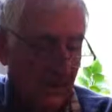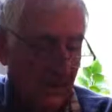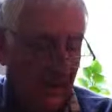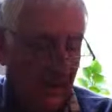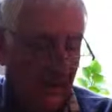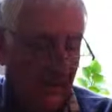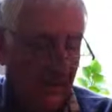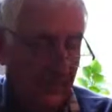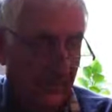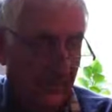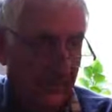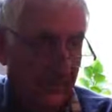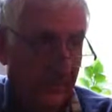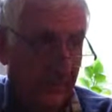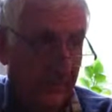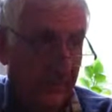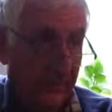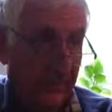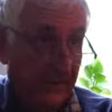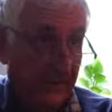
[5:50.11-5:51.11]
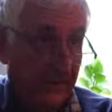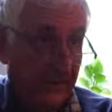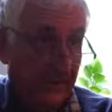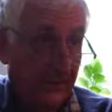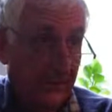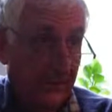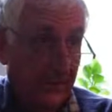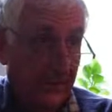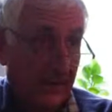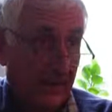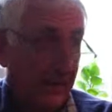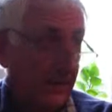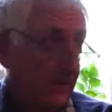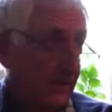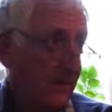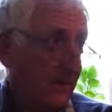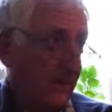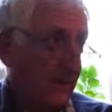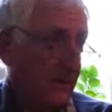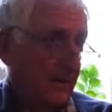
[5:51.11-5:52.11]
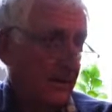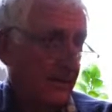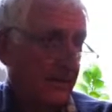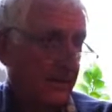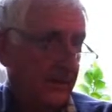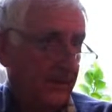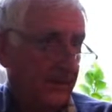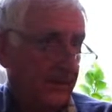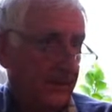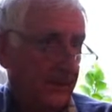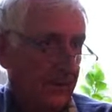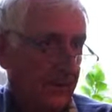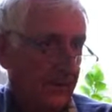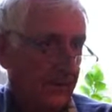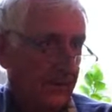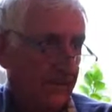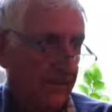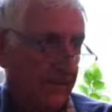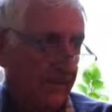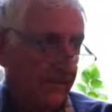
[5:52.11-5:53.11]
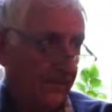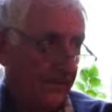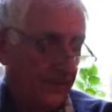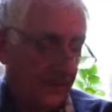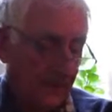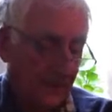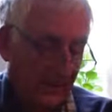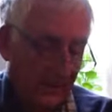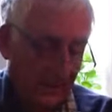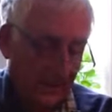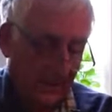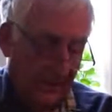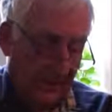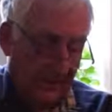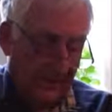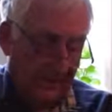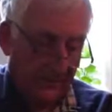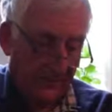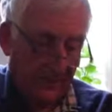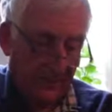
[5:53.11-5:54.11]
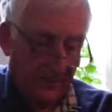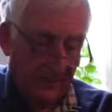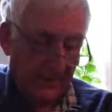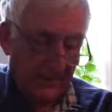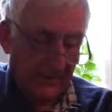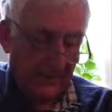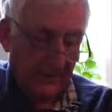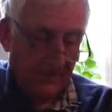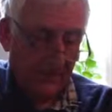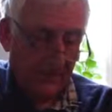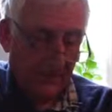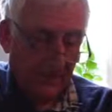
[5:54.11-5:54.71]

And I'm not sure if he's still there, but he is around.